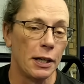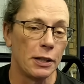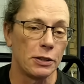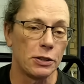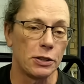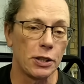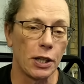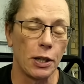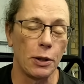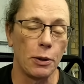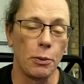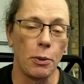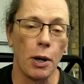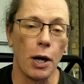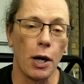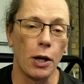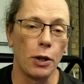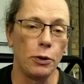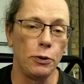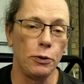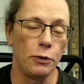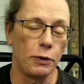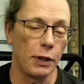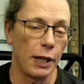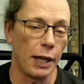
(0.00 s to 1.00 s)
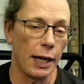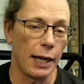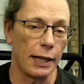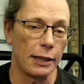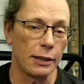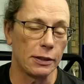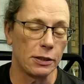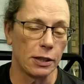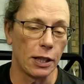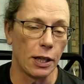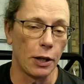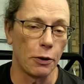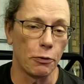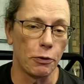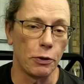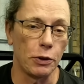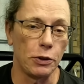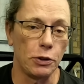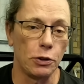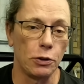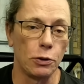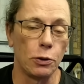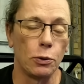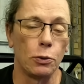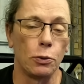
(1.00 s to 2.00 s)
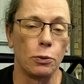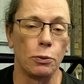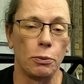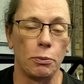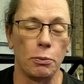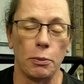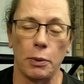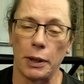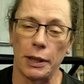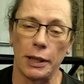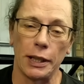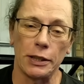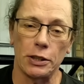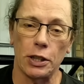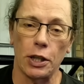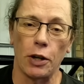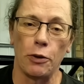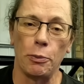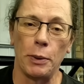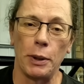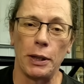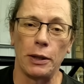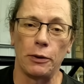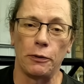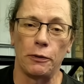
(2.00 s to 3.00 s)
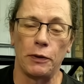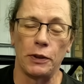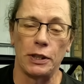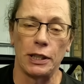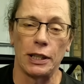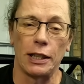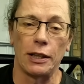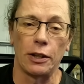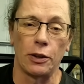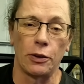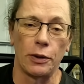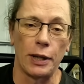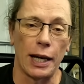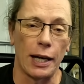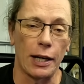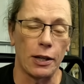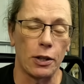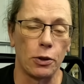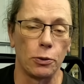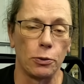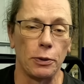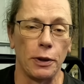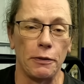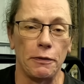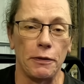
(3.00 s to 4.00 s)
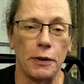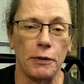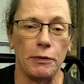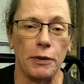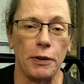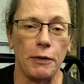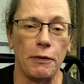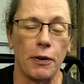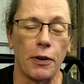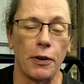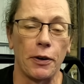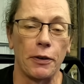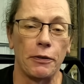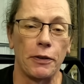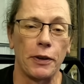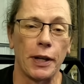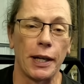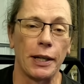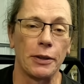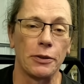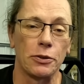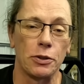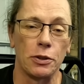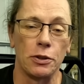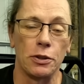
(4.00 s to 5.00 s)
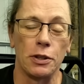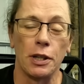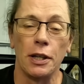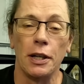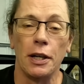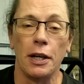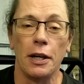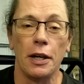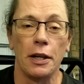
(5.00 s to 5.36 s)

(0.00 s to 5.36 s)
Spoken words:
So over that original, well, let's go middle for diddle on that, call it £55,000.